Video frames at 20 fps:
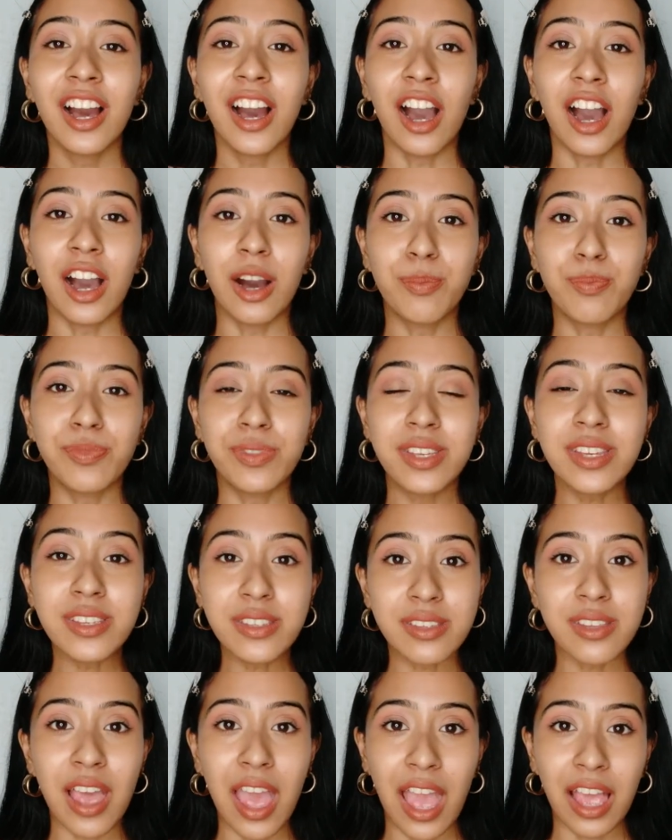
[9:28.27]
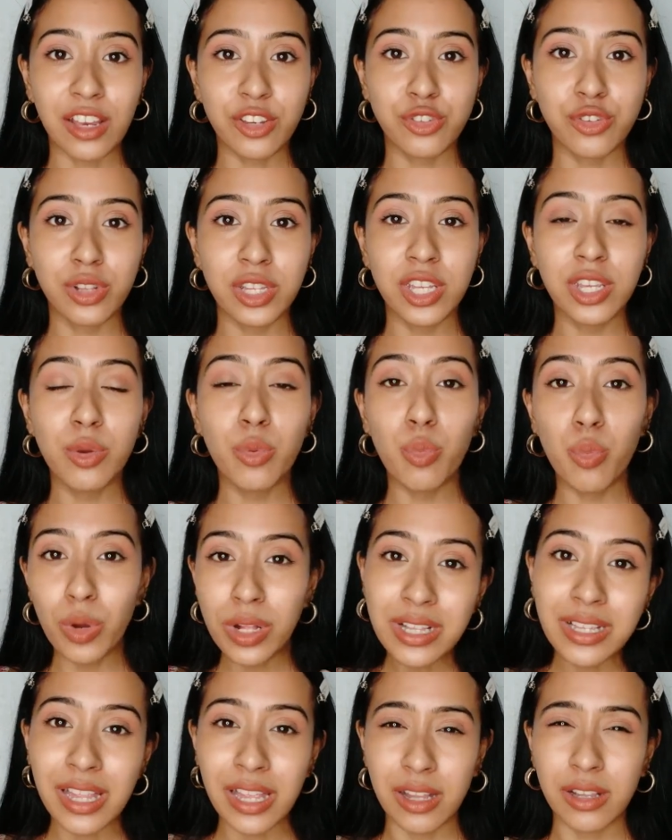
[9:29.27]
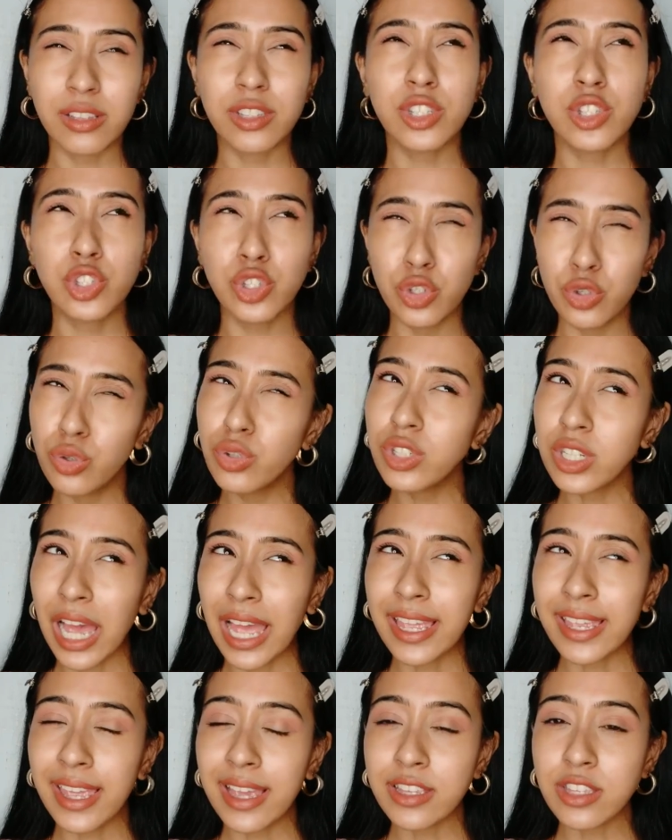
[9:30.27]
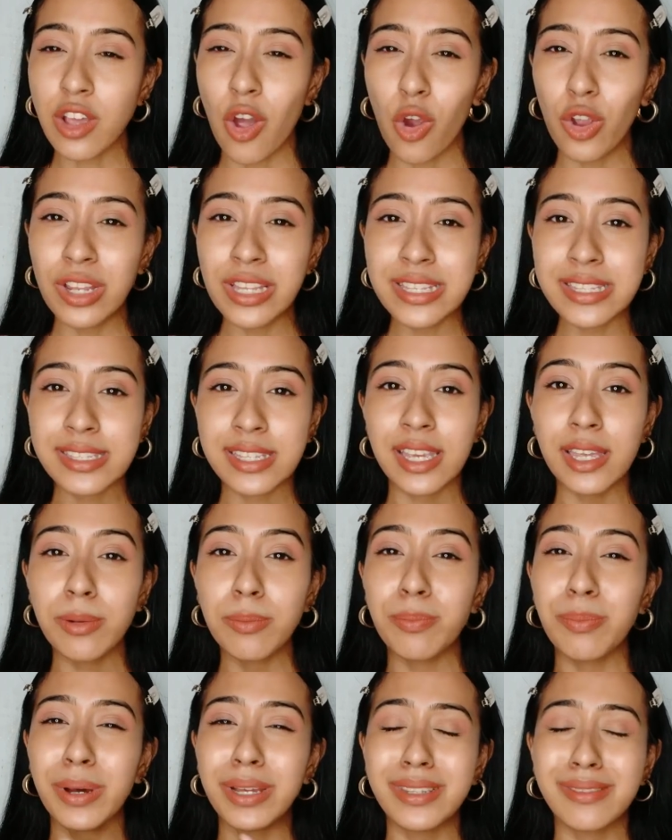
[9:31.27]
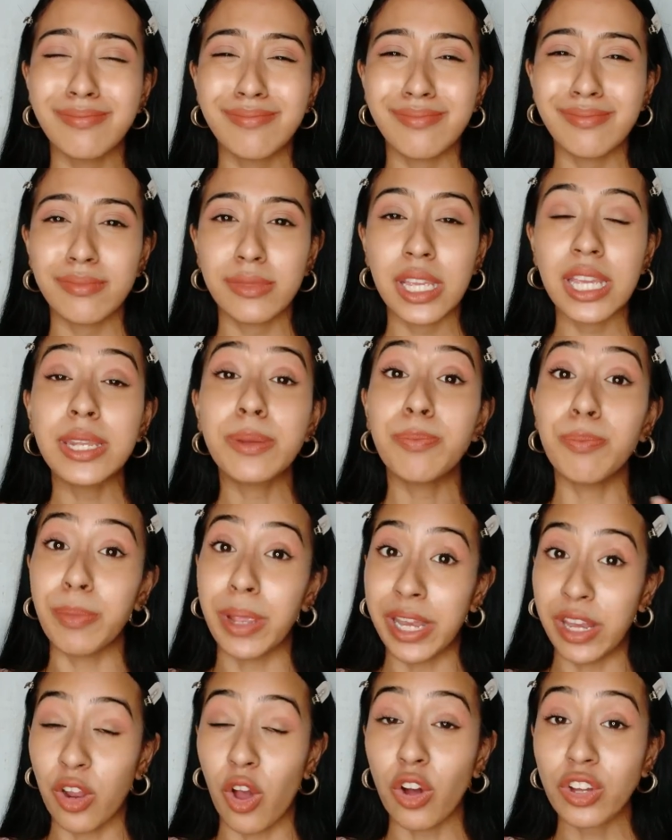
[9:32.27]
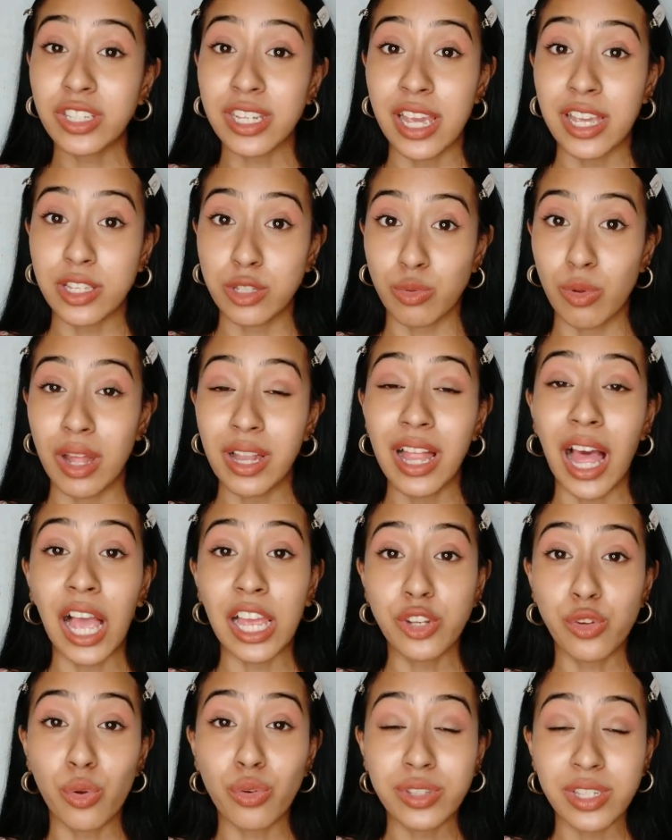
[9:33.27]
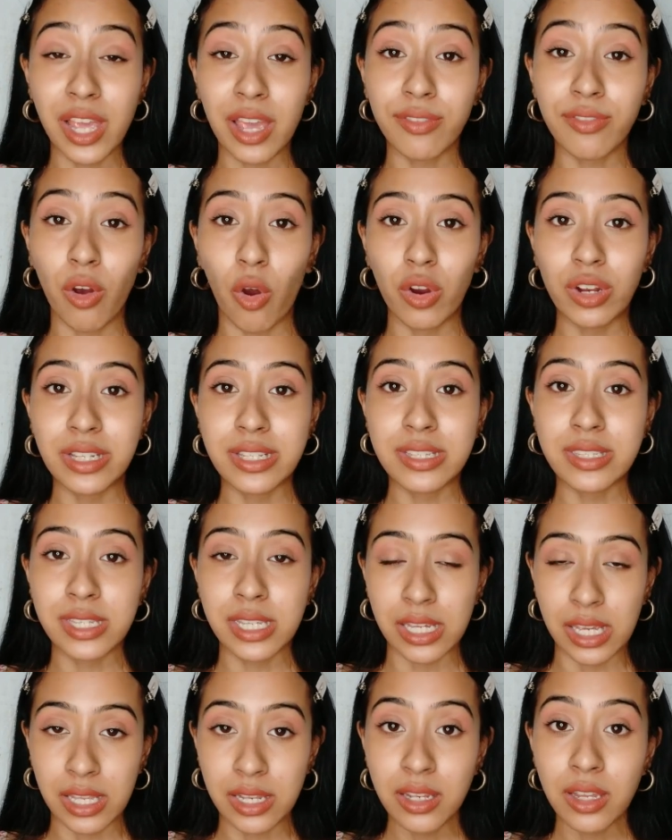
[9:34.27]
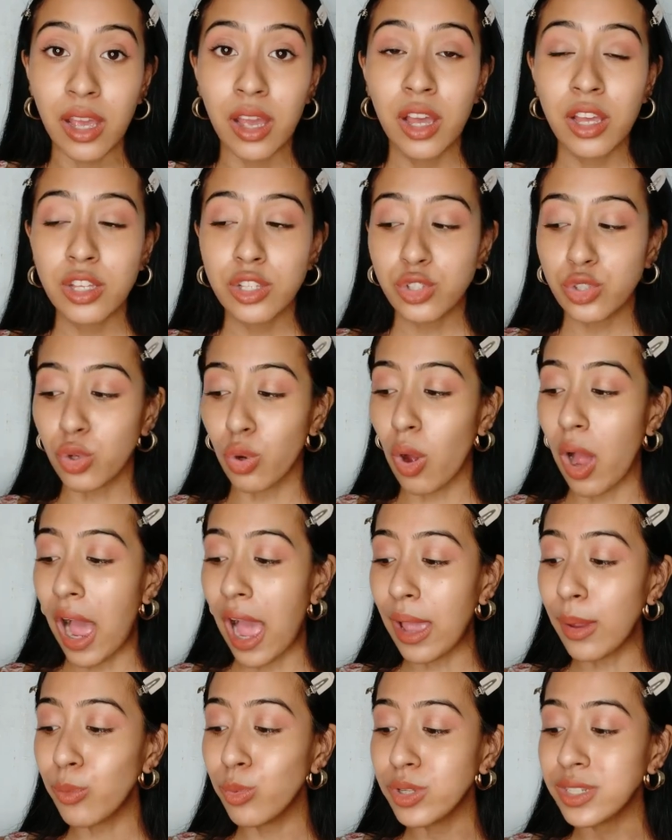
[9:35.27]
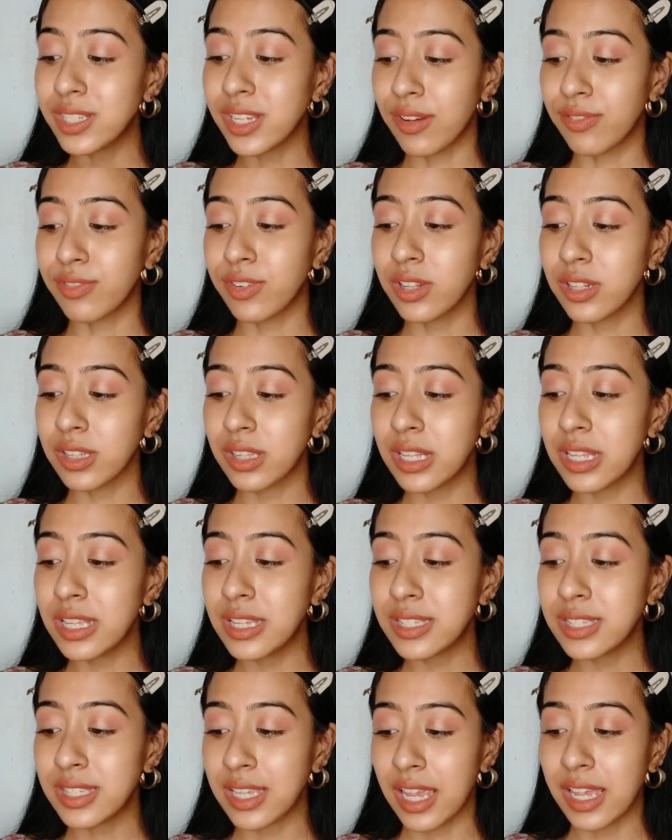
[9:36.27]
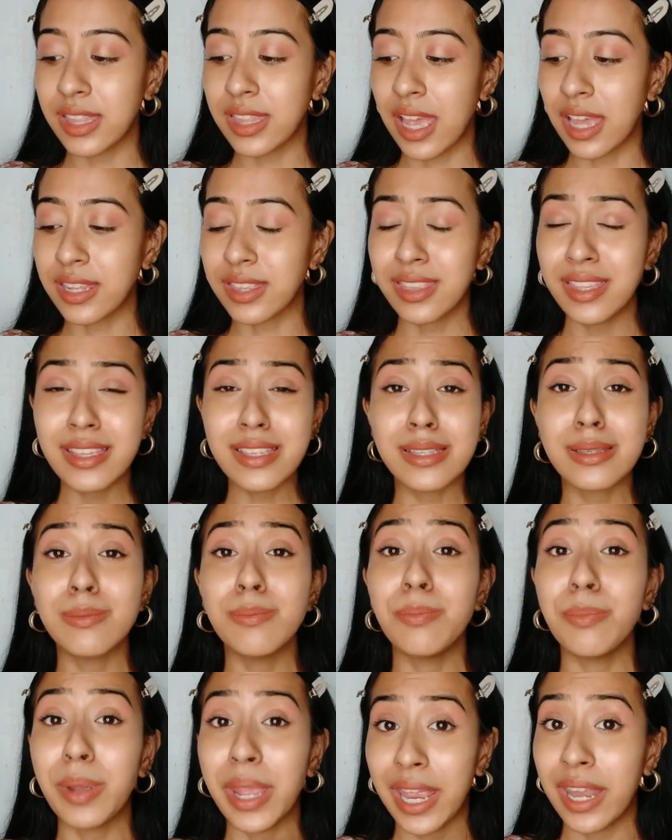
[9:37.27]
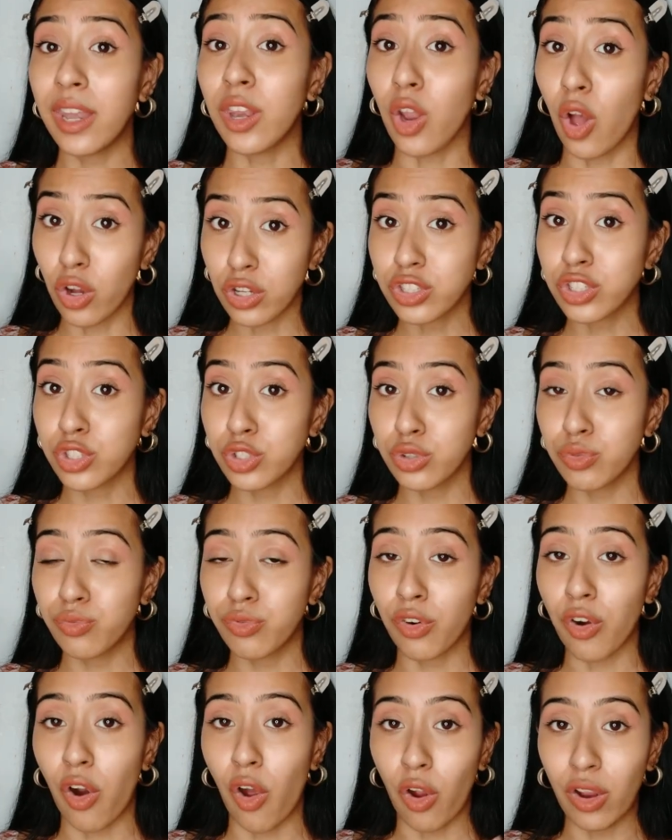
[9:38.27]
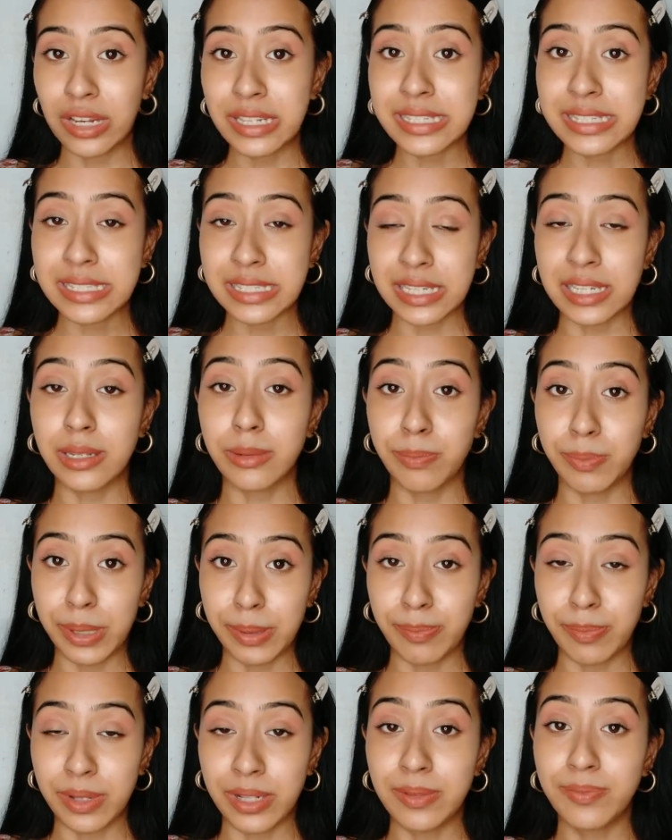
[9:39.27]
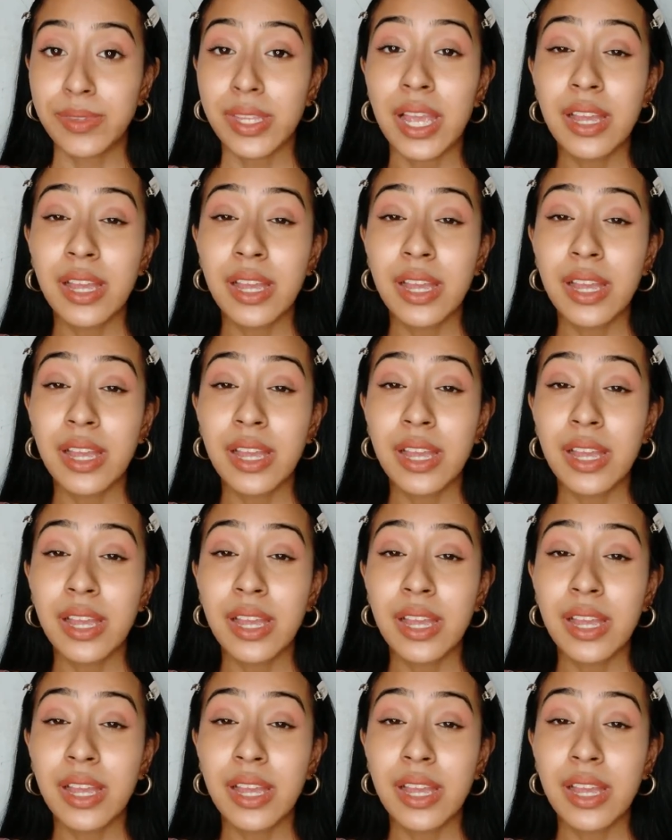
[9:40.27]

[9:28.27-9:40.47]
Uh, this actually will suit, I guess, oily skin, but it may not as well. I don't have oily skin, so I would definitely say that this may not suit for oily skin people.